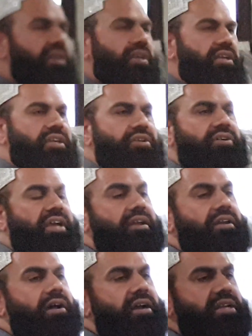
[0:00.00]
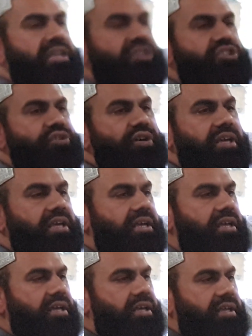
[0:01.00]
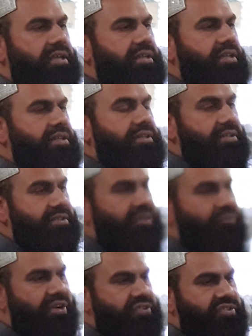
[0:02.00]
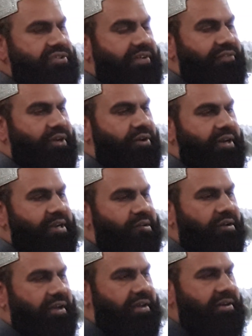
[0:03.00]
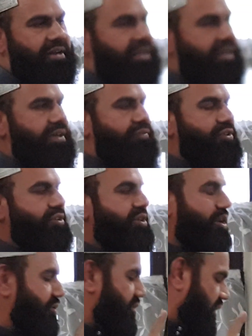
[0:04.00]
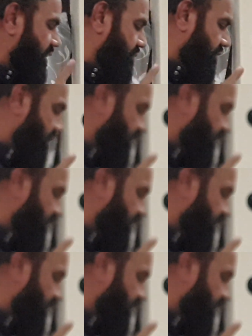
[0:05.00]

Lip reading: you cannot enjoy the verses of the Holy Quran if you don't know